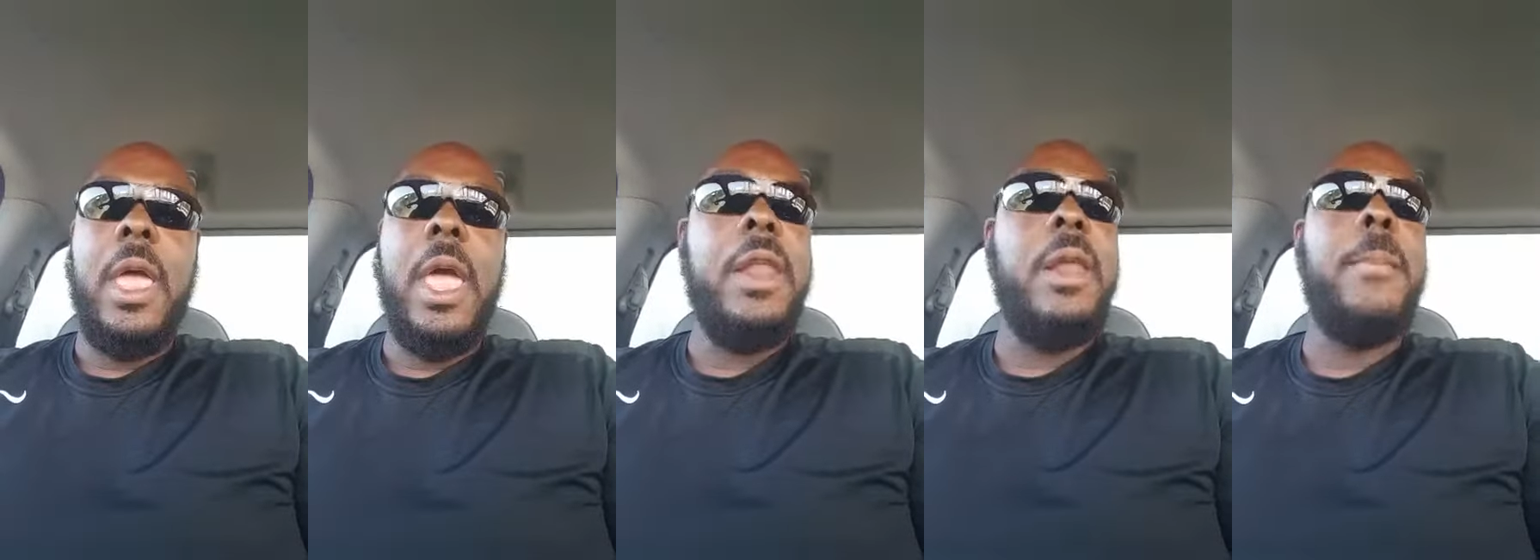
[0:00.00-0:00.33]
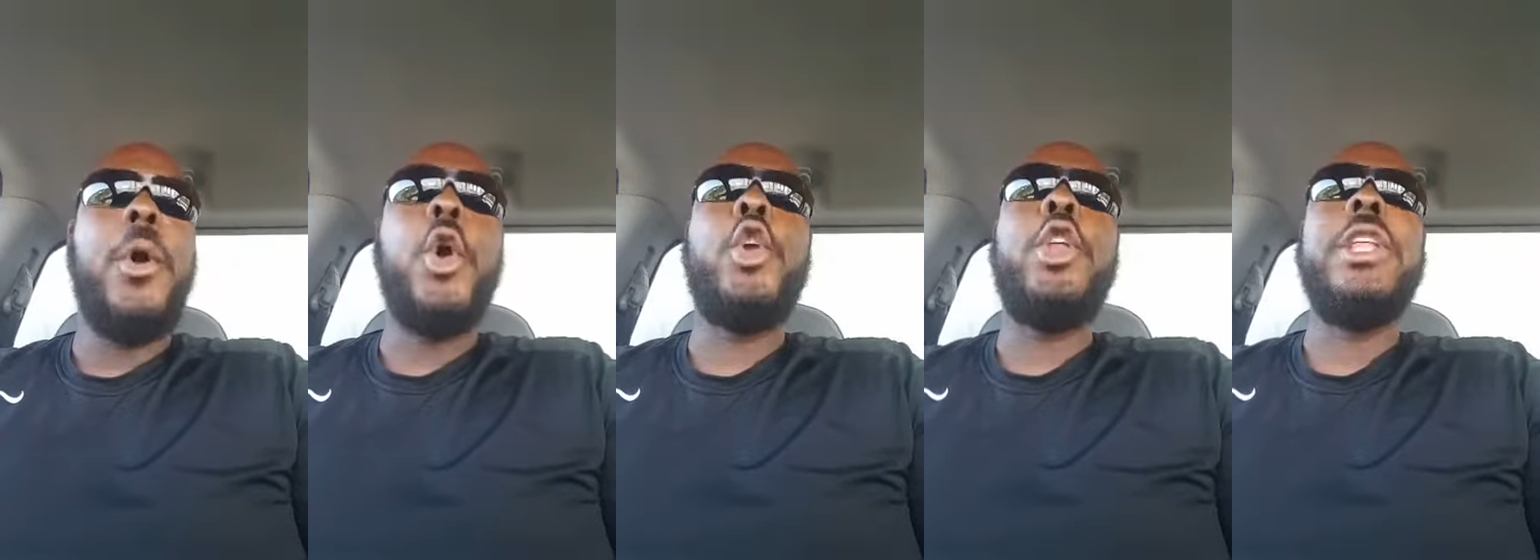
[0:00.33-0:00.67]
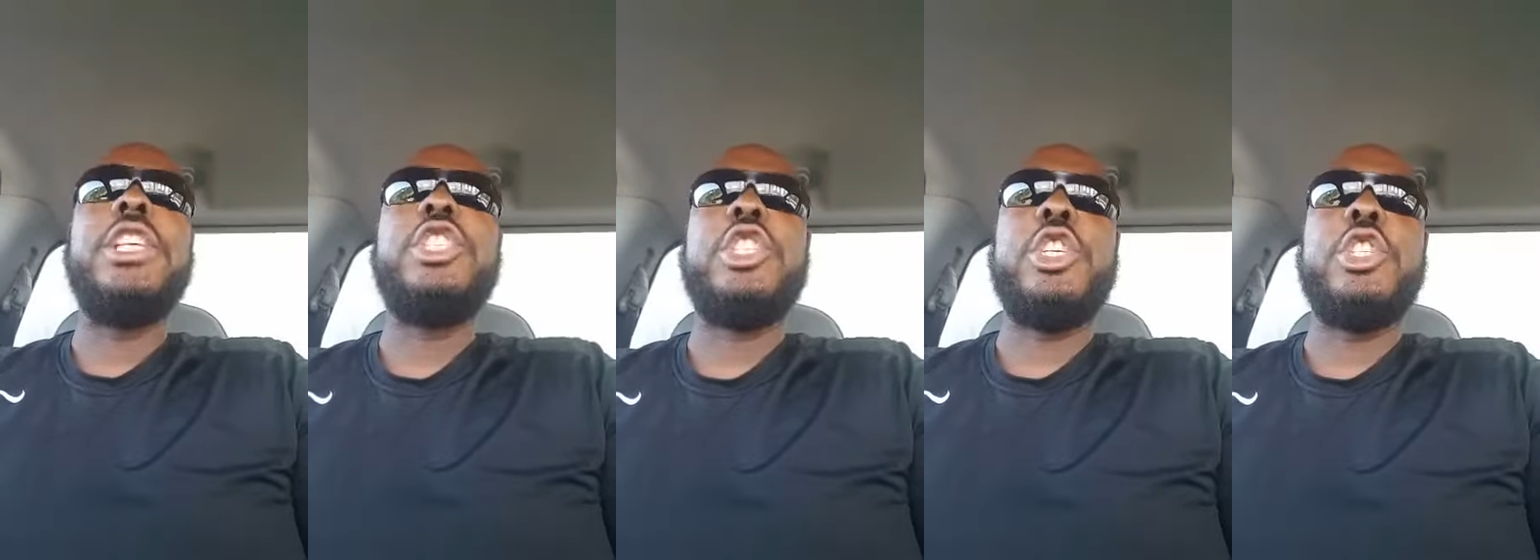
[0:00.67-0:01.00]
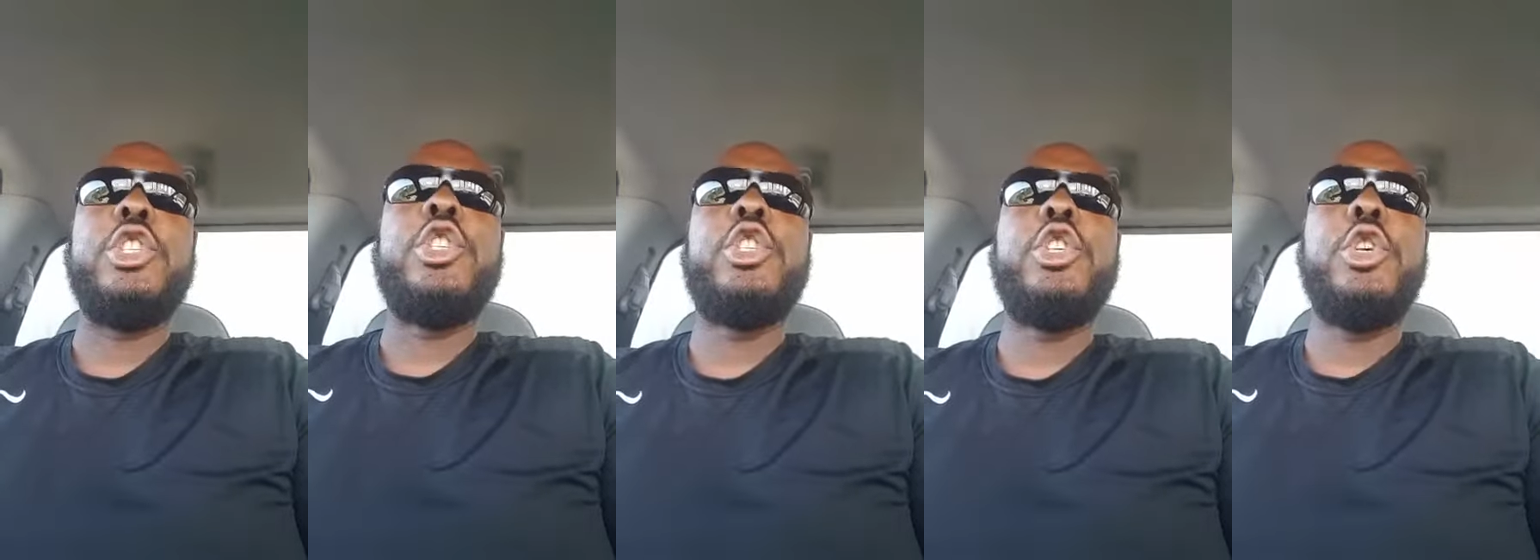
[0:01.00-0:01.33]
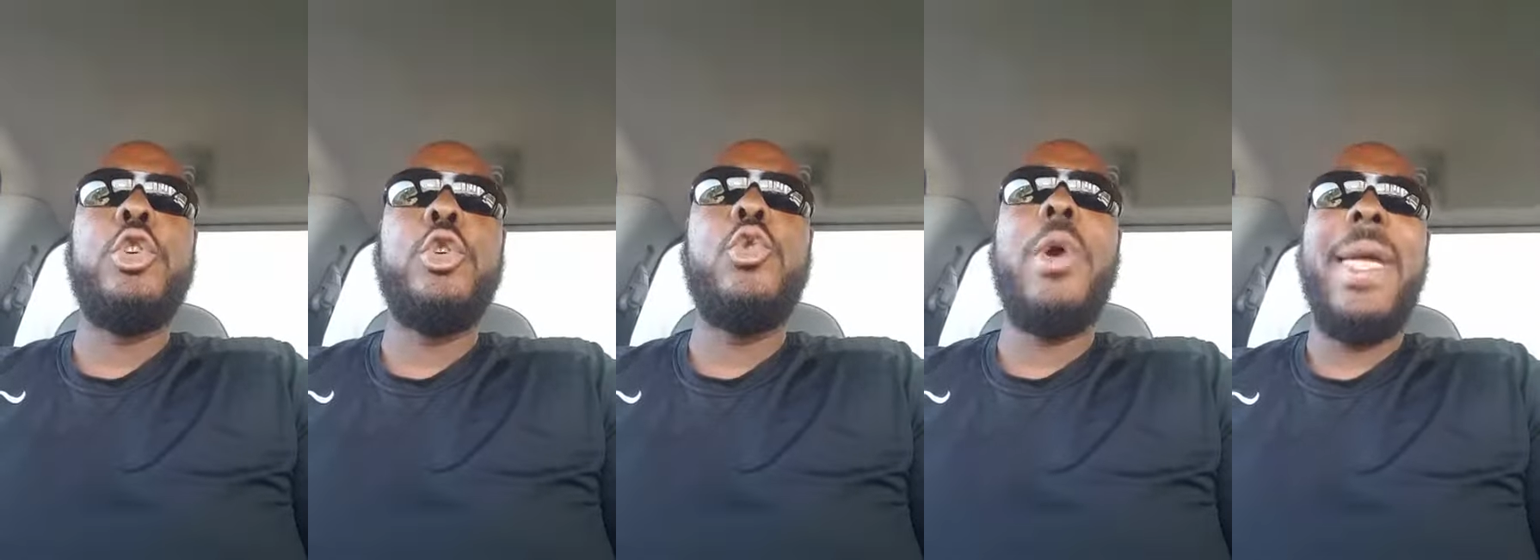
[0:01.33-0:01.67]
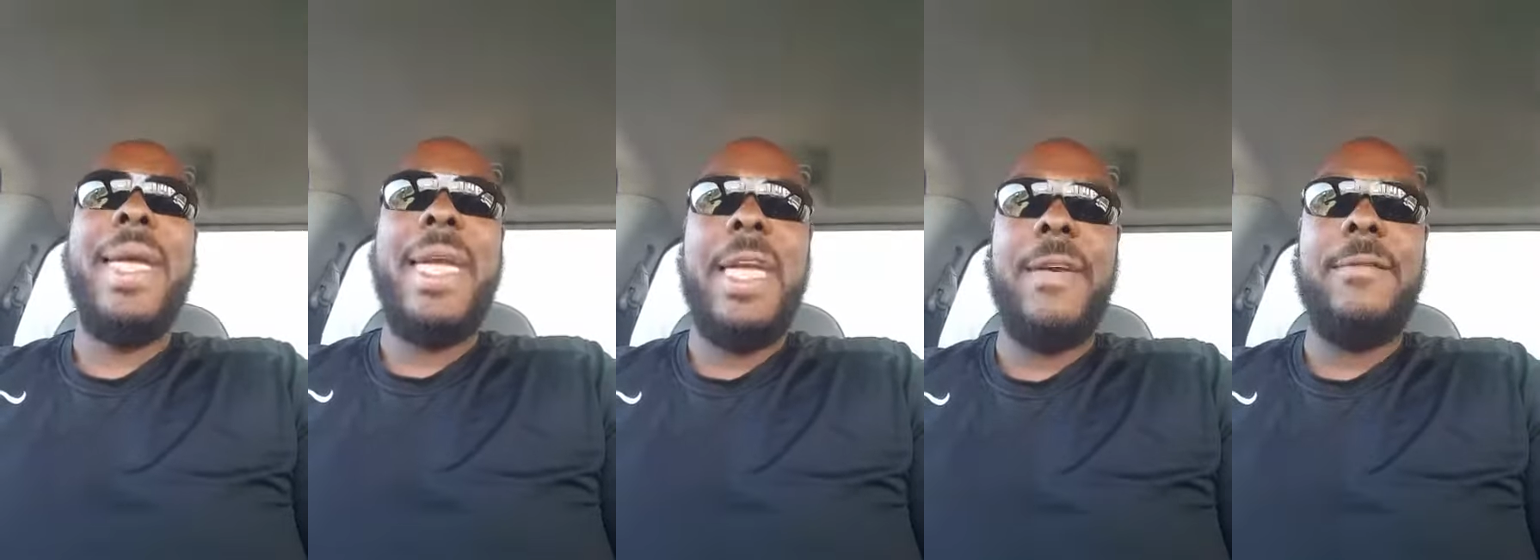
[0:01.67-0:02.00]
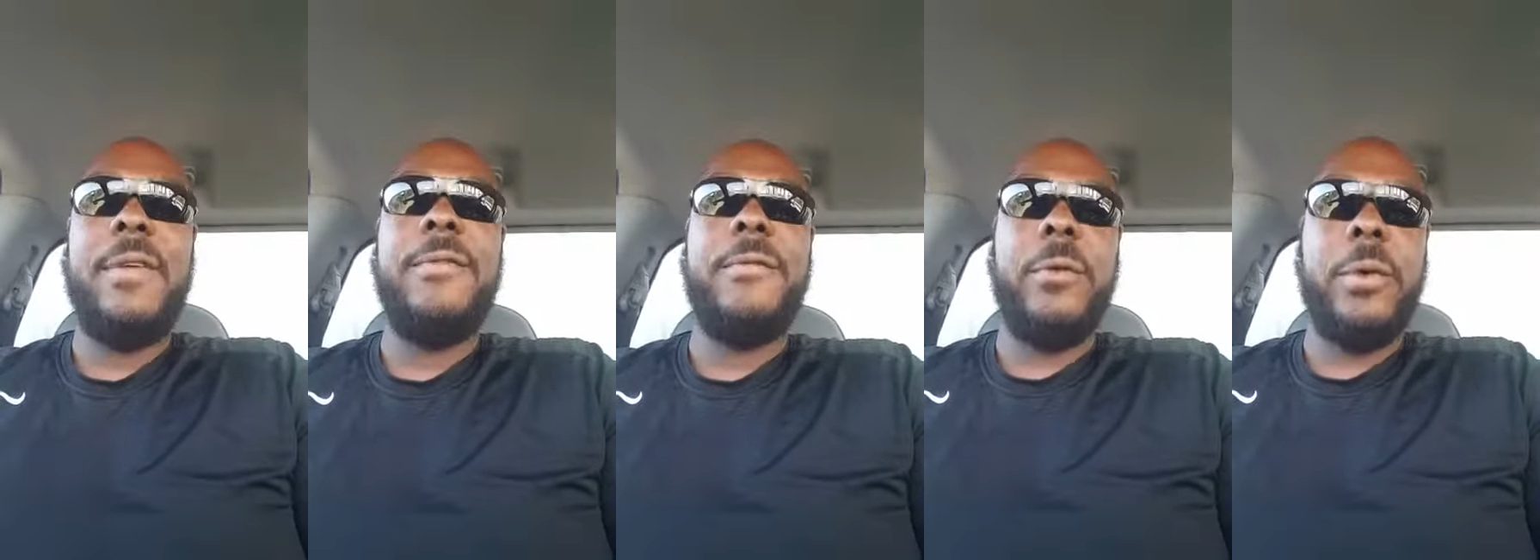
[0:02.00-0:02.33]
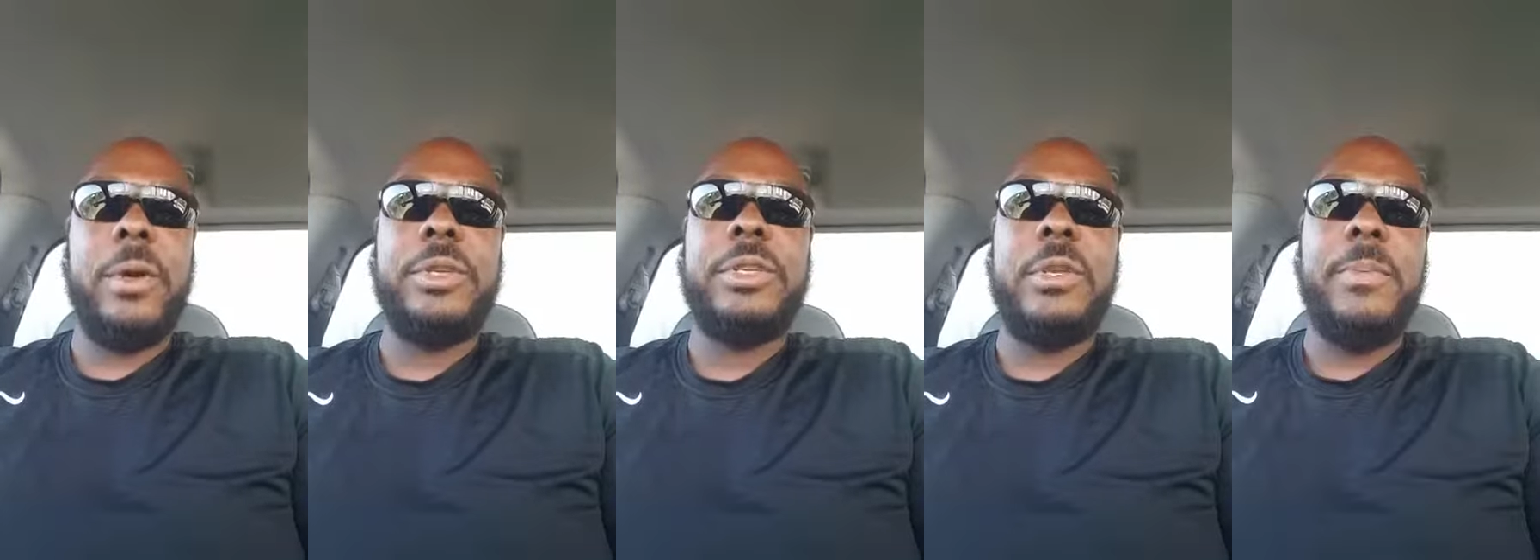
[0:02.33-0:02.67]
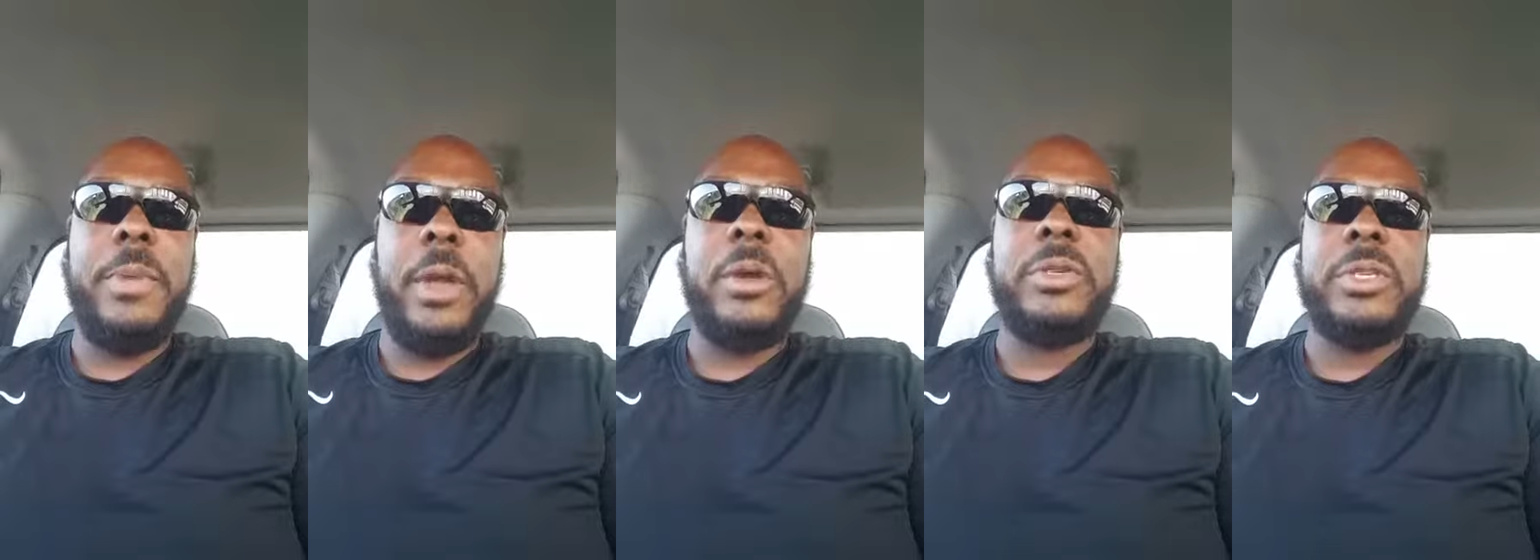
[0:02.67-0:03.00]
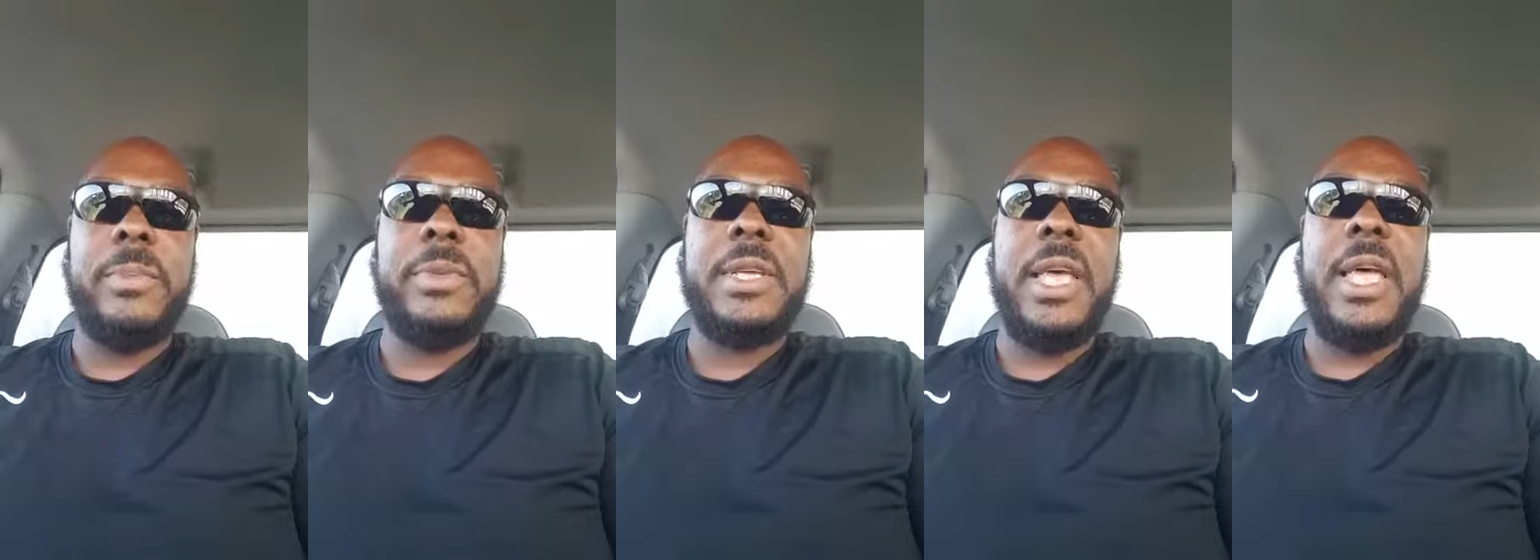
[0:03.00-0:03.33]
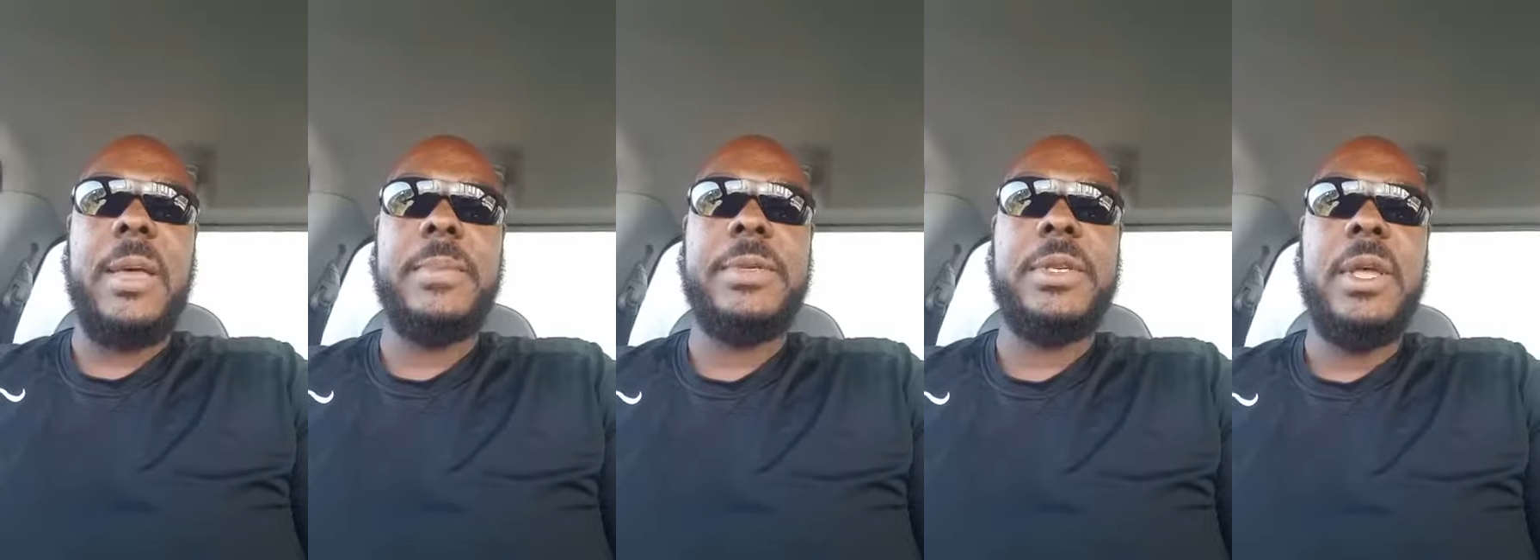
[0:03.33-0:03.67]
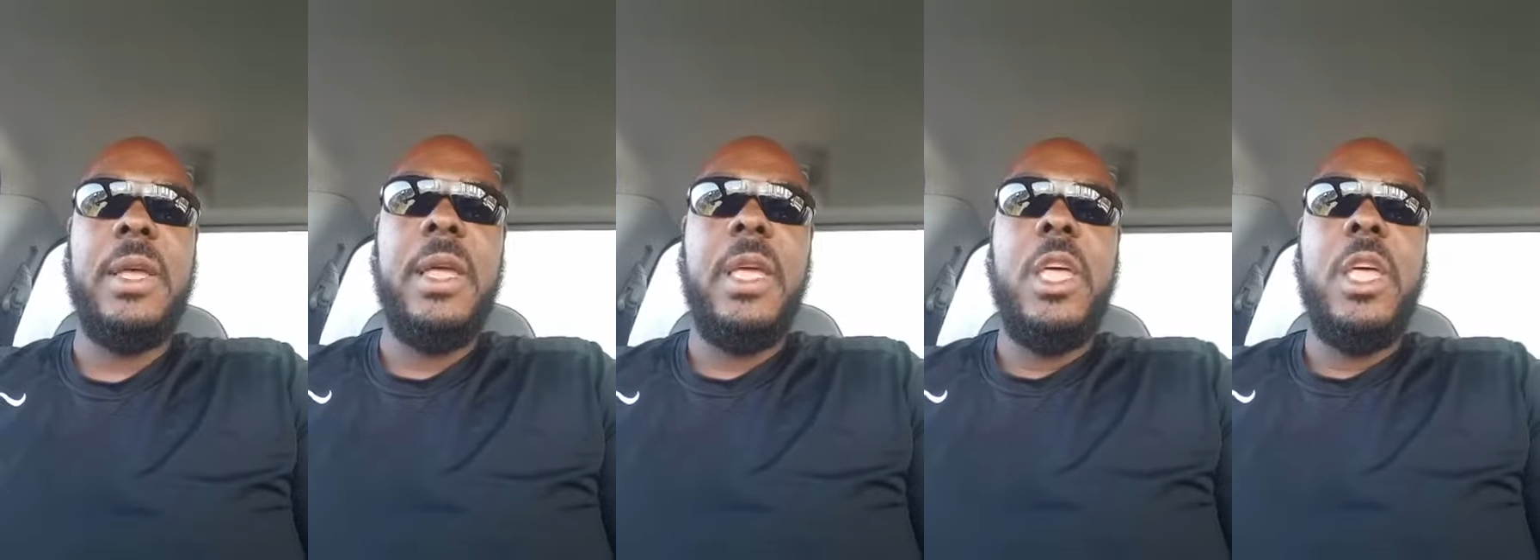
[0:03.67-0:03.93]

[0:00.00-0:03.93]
and the burden is just too heavy for us to bear sometimes.